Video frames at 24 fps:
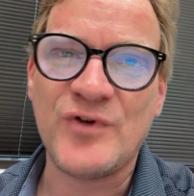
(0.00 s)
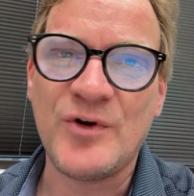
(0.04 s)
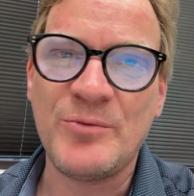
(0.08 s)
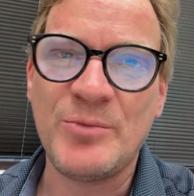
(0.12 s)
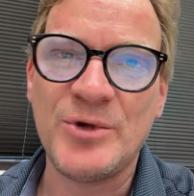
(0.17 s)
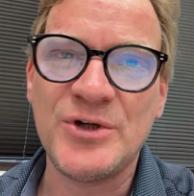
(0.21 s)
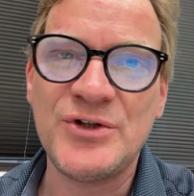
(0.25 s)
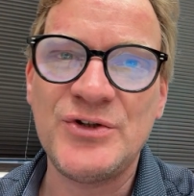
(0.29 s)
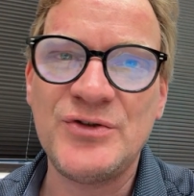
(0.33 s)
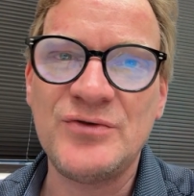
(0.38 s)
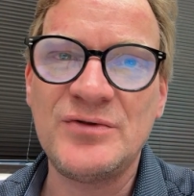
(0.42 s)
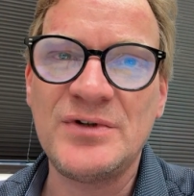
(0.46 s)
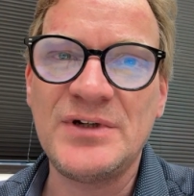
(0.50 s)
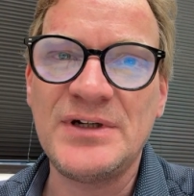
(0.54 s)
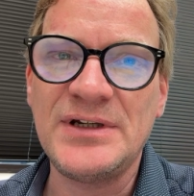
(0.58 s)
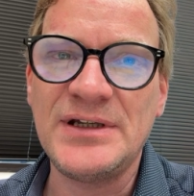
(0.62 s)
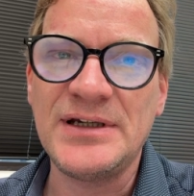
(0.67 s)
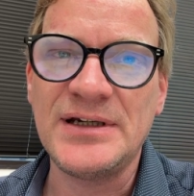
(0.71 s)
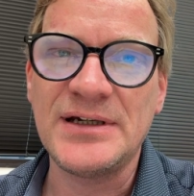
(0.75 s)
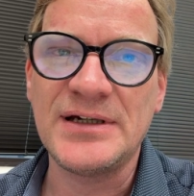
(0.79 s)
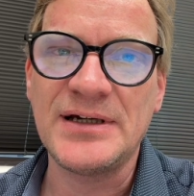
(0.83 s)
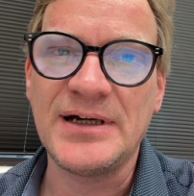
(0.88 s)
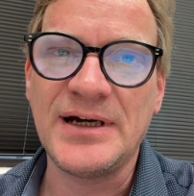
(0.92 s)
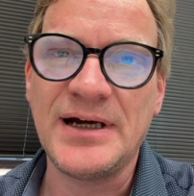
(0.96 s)

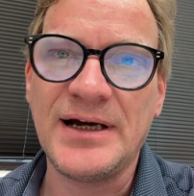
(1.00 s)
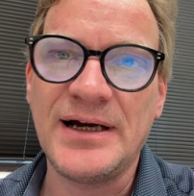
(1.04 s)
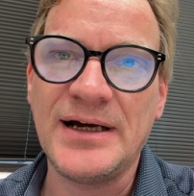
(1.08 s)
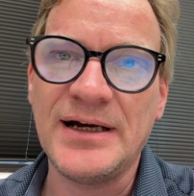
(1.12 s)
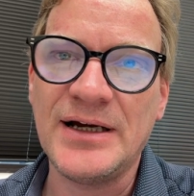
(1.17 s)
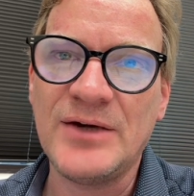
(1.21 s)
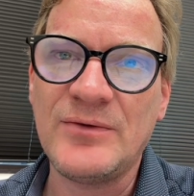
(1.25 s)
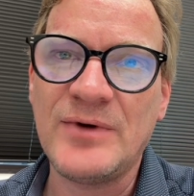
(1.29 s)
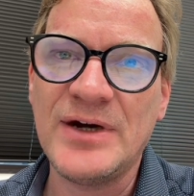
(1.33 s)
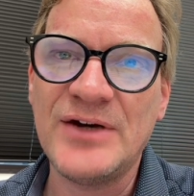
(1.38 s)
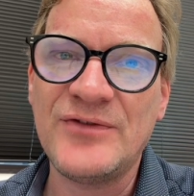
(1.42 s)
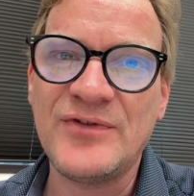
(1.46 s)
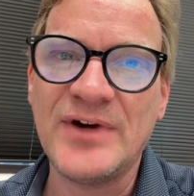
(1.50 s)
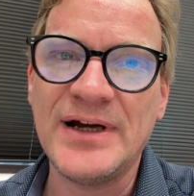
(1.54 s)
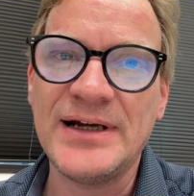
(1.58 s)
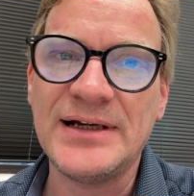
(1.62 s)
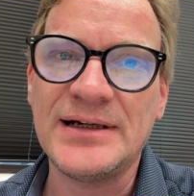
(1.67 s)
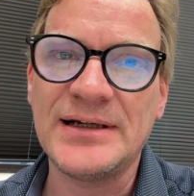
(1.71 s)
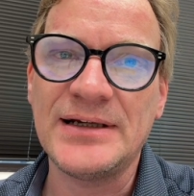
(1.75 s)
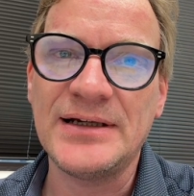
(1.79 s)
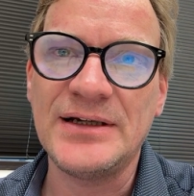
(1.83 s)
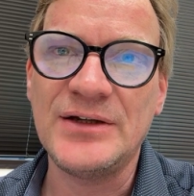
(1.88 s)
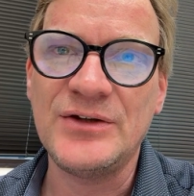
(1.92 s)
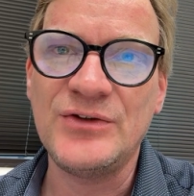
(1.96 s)
opportunity, quite
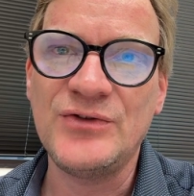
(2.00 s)
frankly.